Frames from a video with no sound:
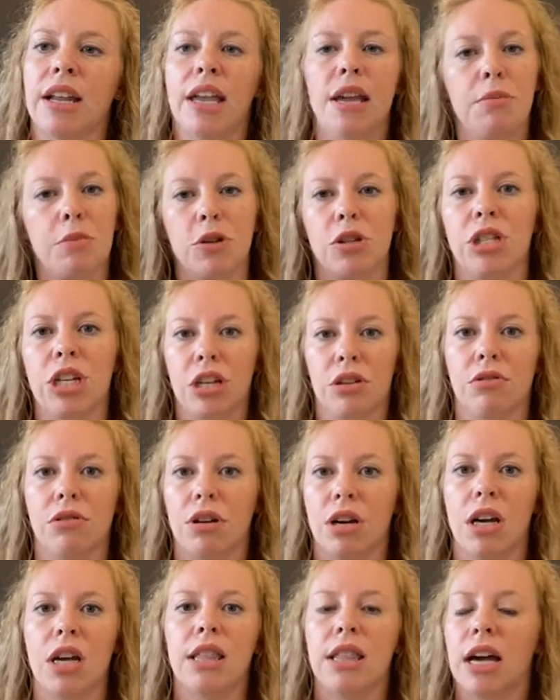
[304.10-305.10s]
in particular
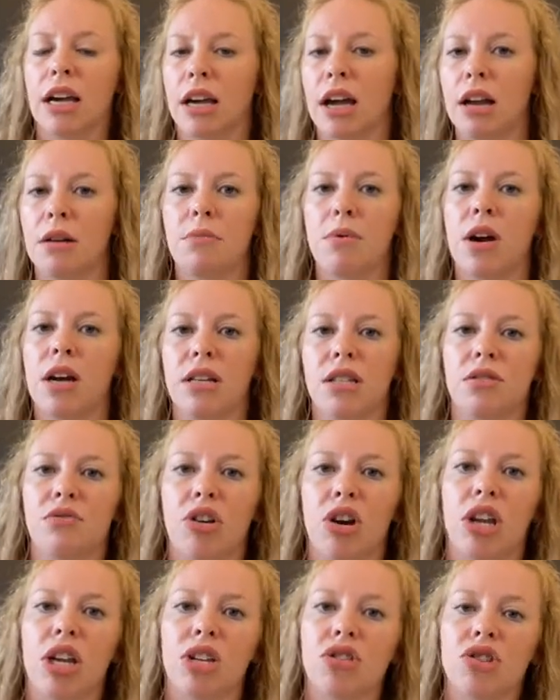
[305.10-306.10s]
in that kind of price
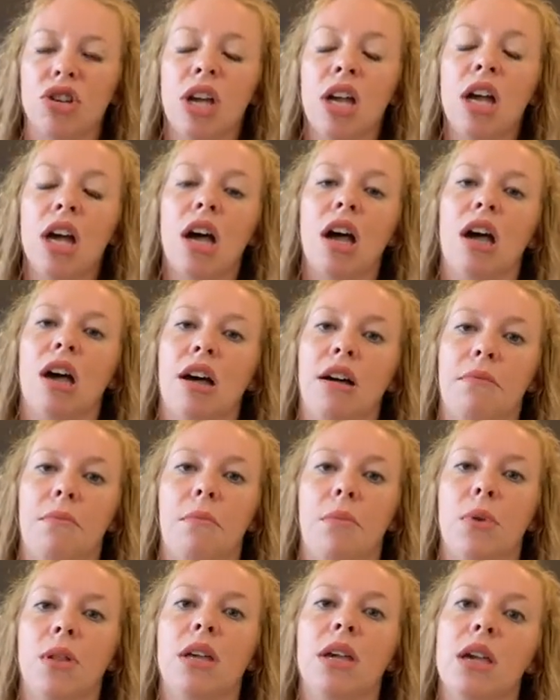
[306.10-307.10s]
range,
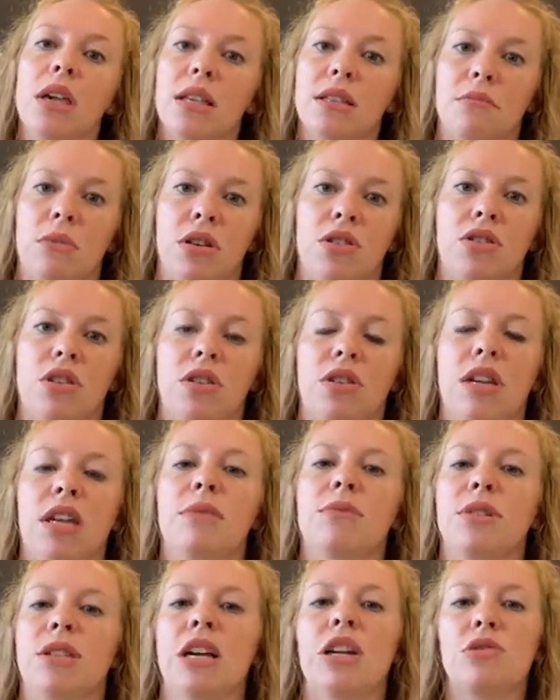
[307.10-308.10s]
please make sure you get
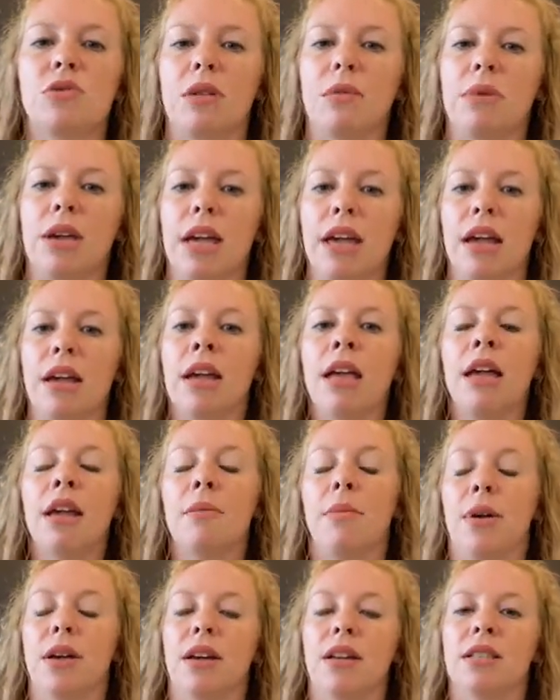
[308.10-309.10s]
them in touch with me,
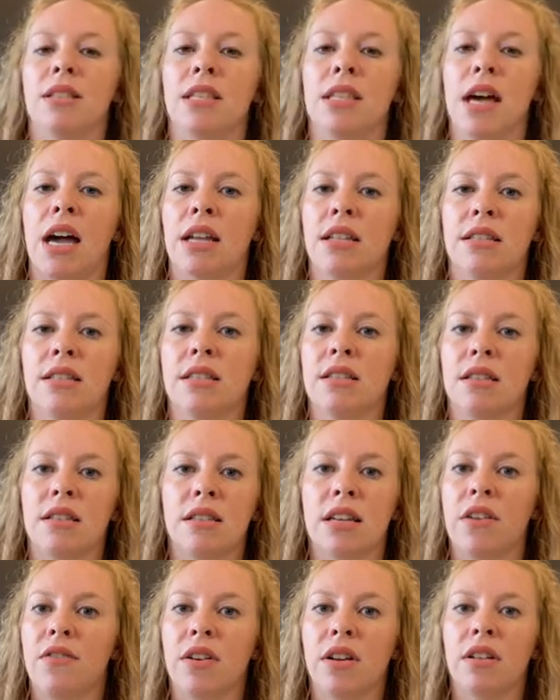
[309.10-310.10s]
because that's
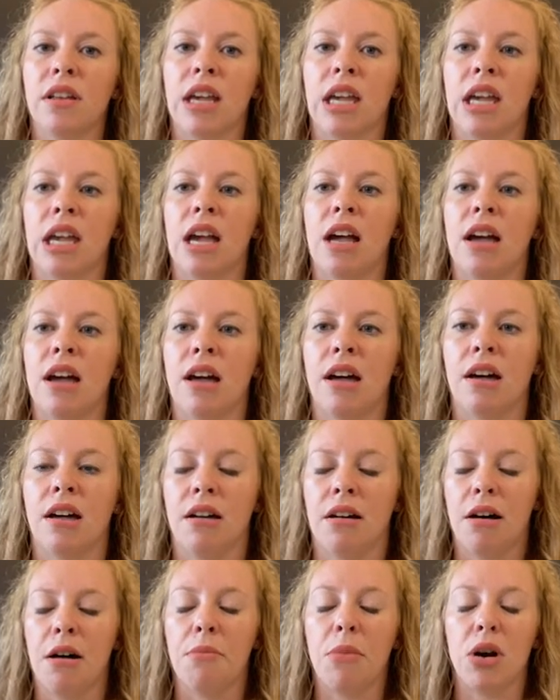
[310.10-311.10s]
definitely
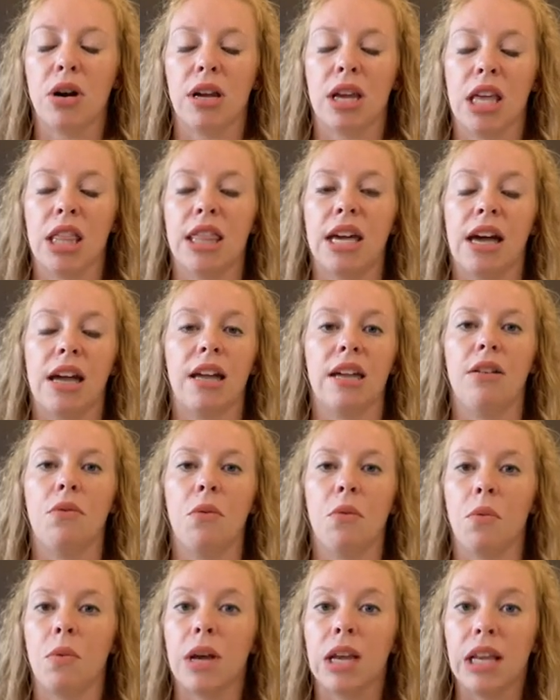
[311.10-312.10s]
a market that
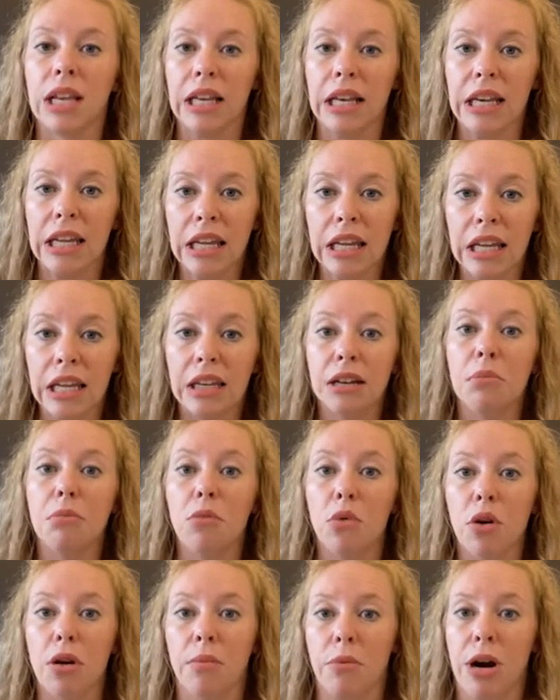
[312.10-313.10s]
we need
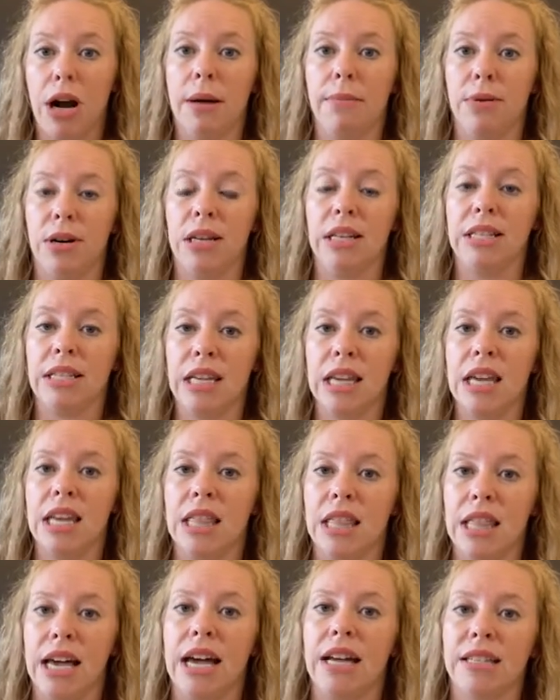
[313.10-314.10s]
more properties
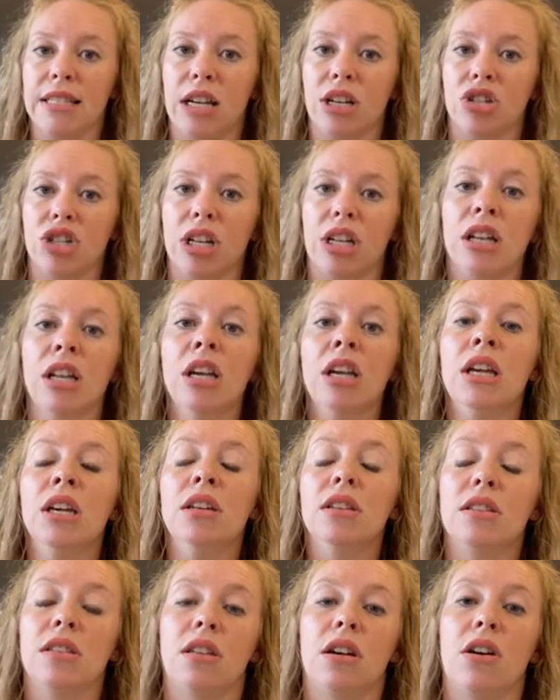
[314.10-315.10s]
in that section.
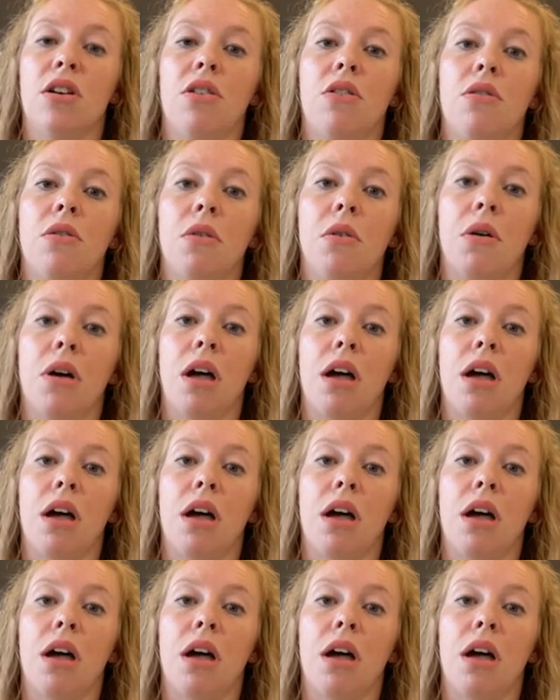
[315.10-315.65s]
So